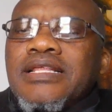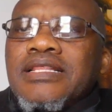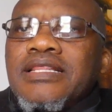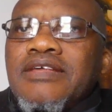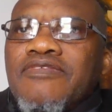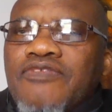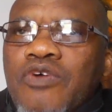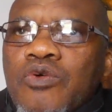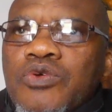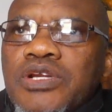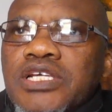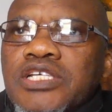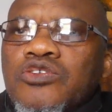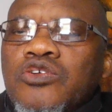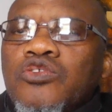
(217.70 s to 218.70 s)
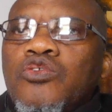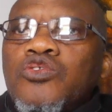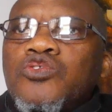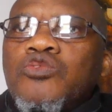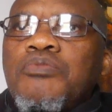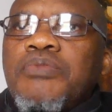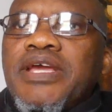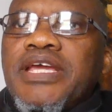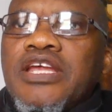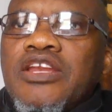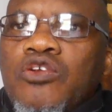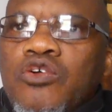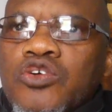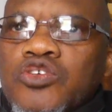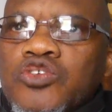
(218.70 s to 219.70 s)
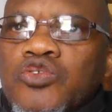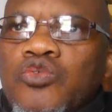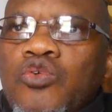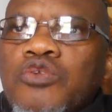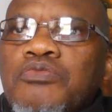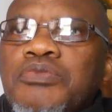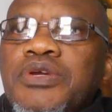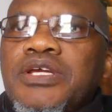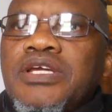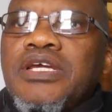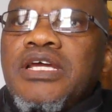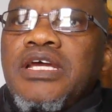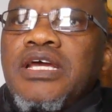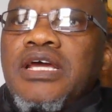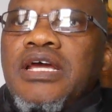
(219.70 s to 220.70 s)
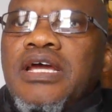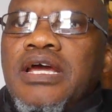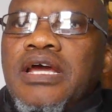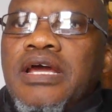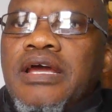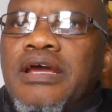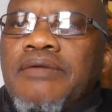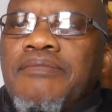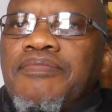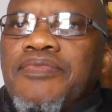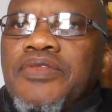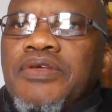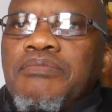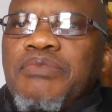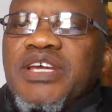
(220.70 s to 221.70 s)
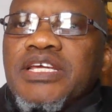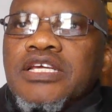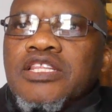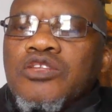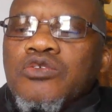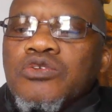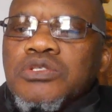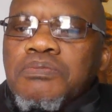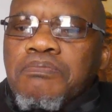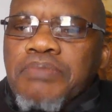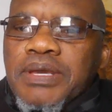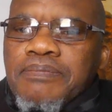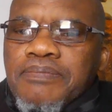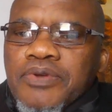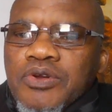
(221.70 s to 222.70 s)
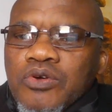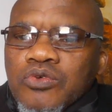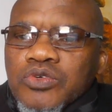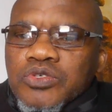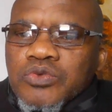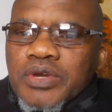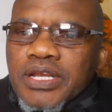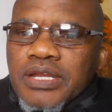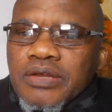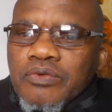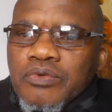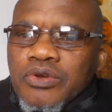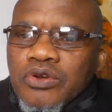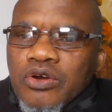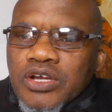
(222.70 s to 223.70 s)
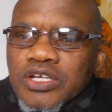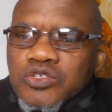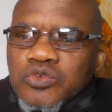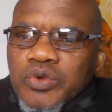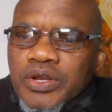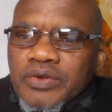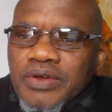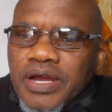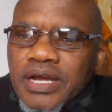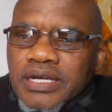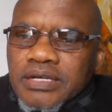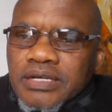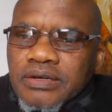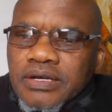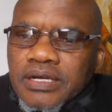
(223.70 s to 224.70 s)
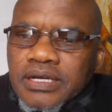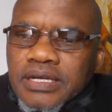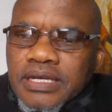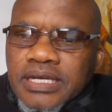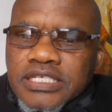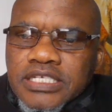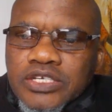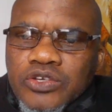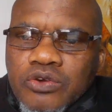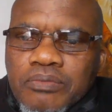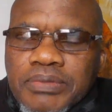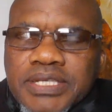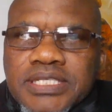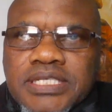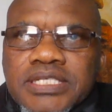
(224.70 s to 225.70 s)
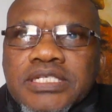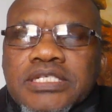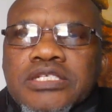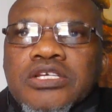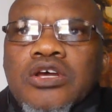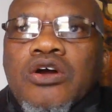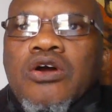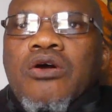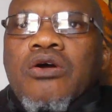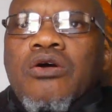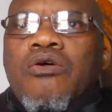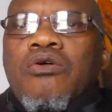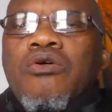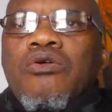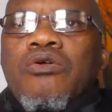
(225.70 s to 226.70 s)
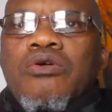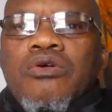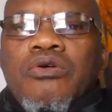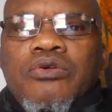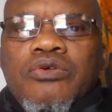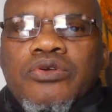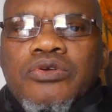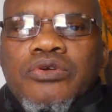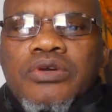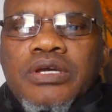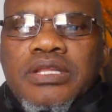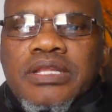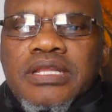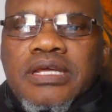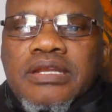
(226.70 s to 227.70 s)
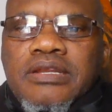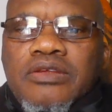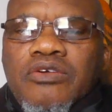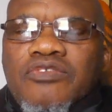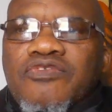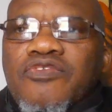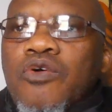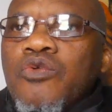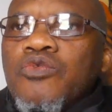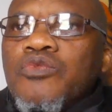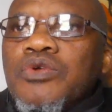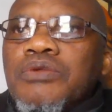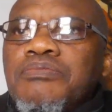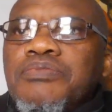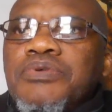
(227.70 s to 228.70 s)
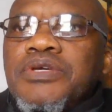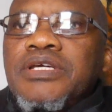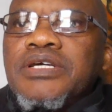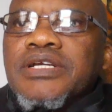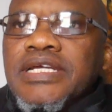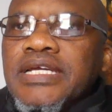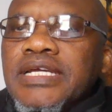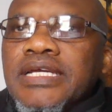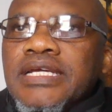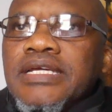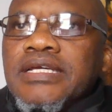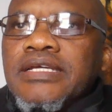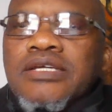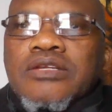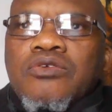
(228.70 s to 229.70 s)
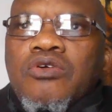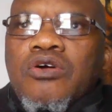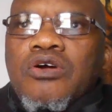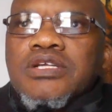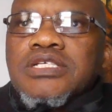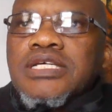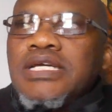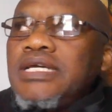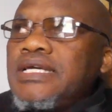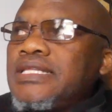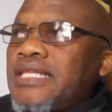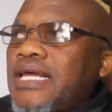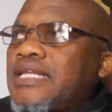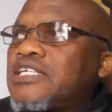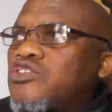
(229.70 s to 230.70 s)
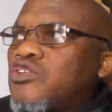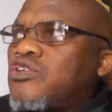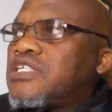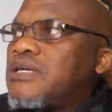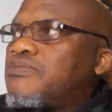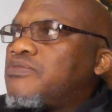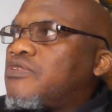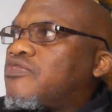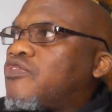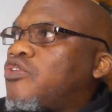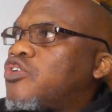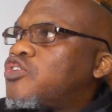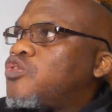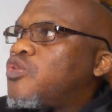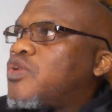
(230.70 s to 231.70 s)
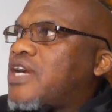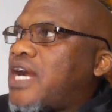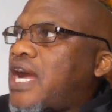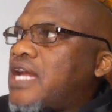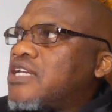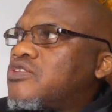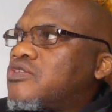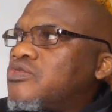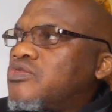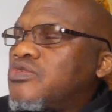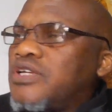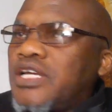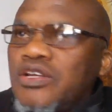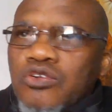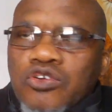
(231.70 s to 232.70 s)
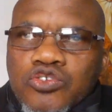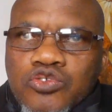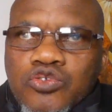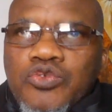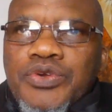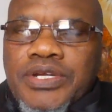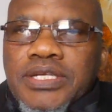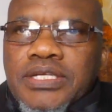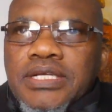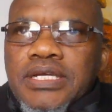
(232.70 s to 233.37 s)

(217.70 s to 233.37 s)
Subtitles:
the phone is not going to make a noise. You won't be making those beep noise when you are getting your messages, and then your phone will be ringing in court. That is contempt of court. You cannot do it.